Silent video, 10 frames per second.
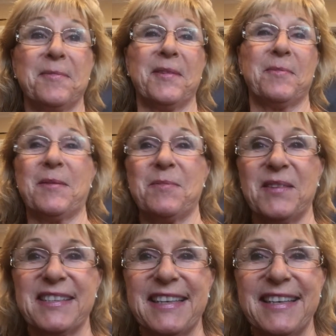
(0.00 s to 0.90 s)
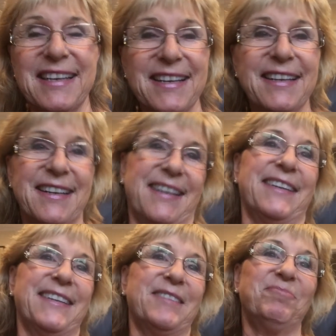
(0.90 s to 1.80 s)
We've been busy.
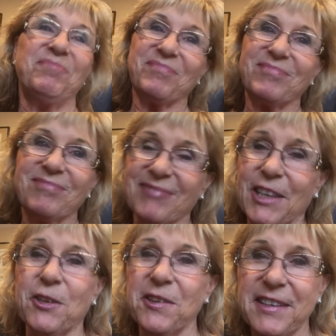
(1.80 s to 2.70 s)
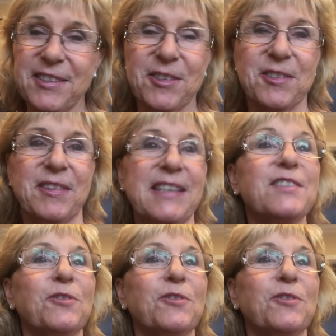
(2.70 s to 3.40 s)
Current interest rates,